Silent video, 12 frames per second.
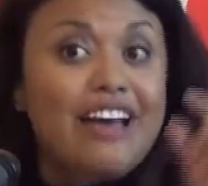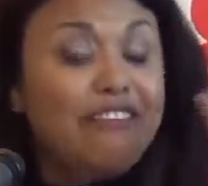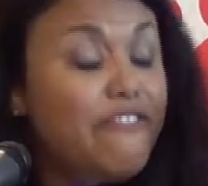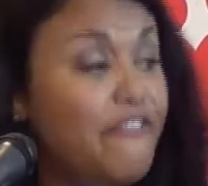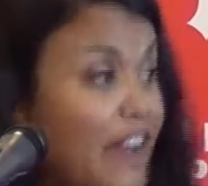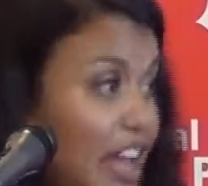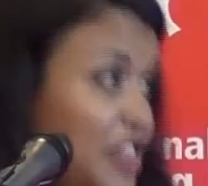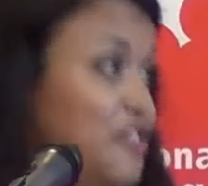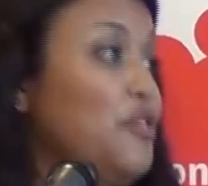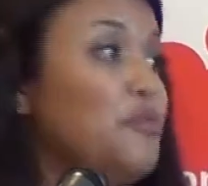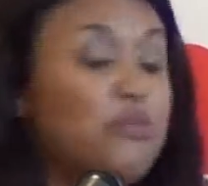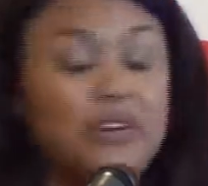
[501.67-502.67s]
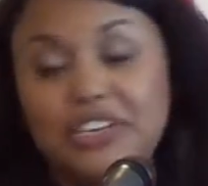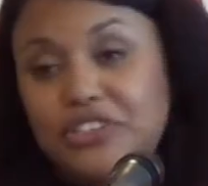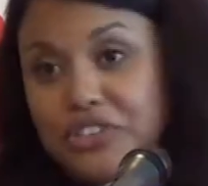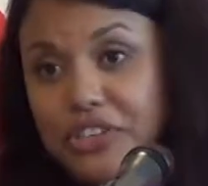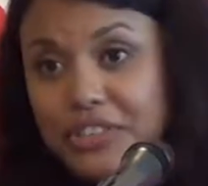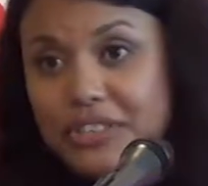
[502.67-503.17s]
faithful
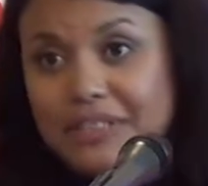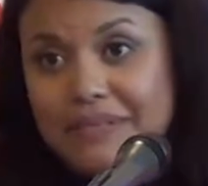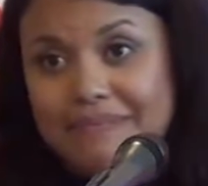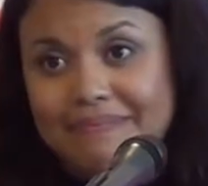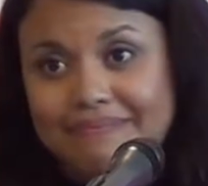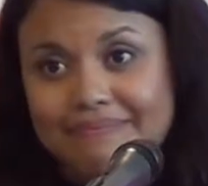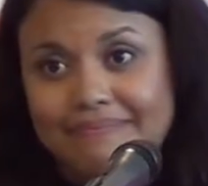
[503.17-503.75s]
preachers.